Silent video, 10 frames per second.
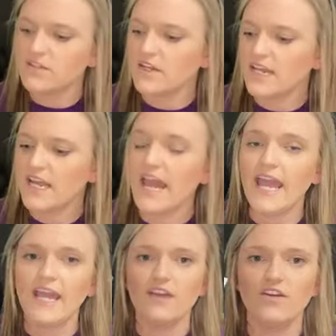going to get a
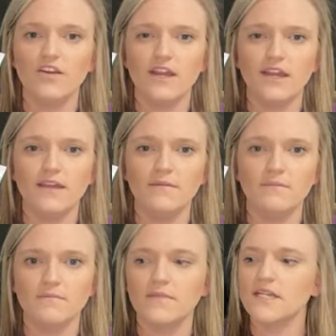hand
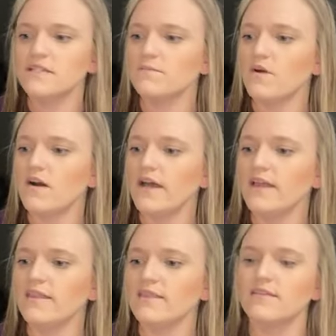cream this
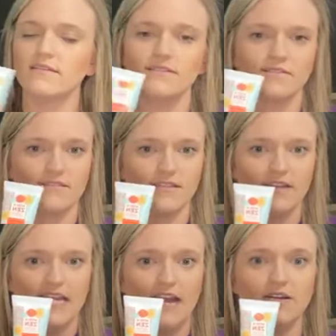month.
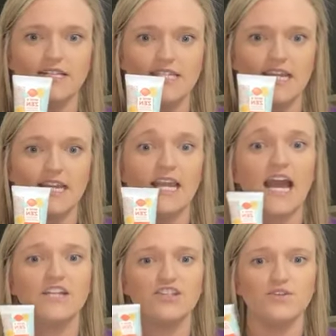Now and then,
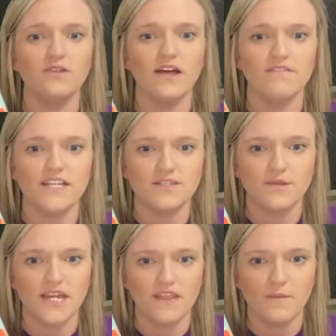I do love this
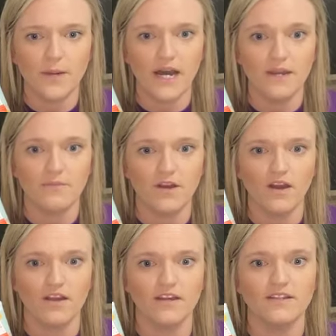one in the body
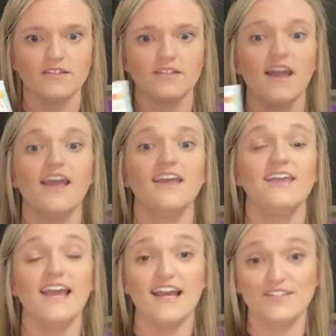products.
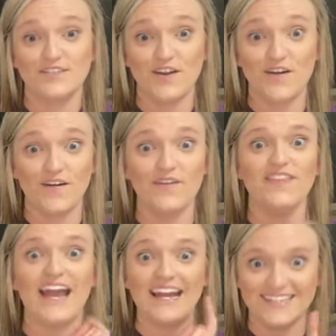Yes, girl,
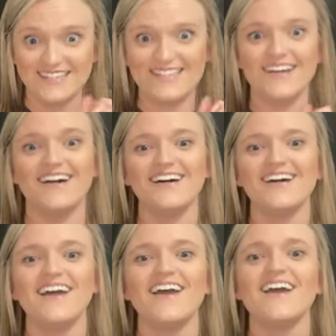that's the
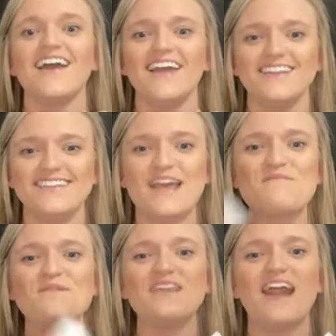
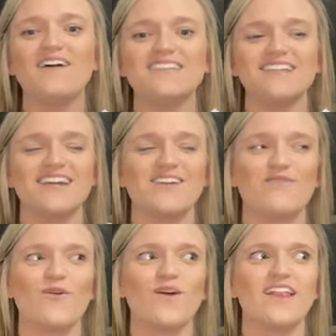example that I was looking
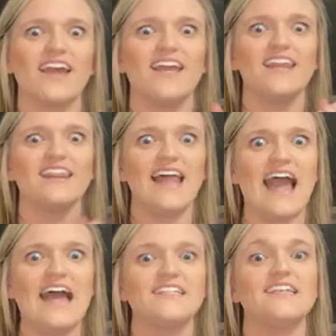for. Like, it
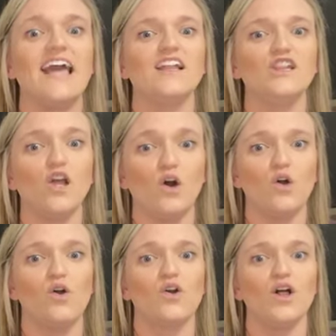lasts a
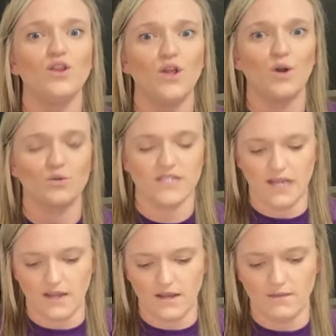long, long
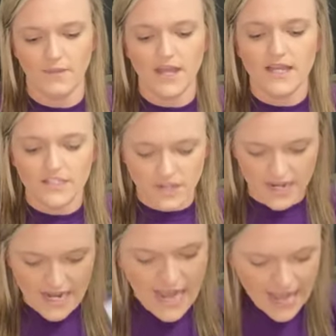time. So, you're
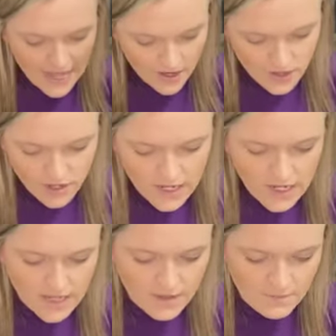getting a hand
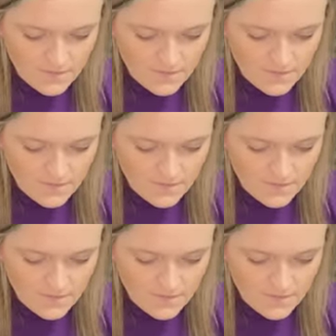cream.